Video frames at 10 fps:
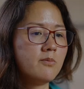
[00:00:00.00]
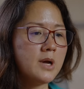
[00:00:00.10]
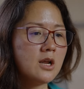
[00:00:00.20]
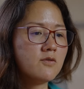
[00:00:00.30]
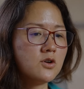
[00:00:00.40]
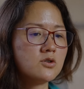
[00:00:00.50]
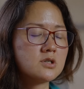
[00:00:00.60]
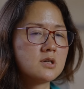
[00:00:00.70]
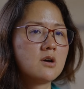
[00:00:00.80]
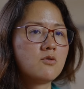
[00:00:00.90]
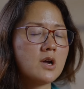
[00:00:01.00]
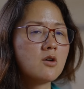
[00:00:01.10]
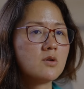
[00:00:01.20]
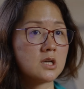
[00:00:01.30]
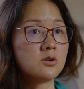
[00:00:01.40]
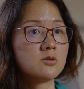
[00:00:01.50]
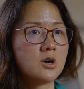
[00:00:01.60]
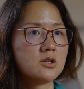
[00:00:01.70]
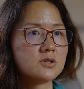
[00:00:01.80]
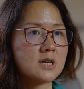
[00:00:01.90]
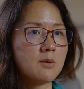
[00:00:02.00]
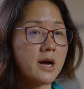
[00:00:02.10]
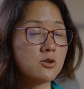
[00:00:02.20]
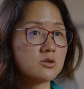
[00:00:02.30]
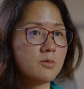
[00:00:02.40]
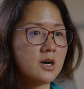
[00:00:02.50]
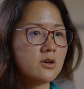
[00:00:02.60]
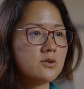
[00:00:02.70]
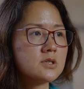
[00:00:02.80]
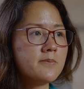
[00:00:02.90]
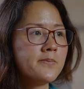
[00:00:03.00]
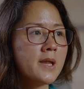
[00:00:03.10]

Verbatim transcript: Many of those ranking recognition models are PyTorch models.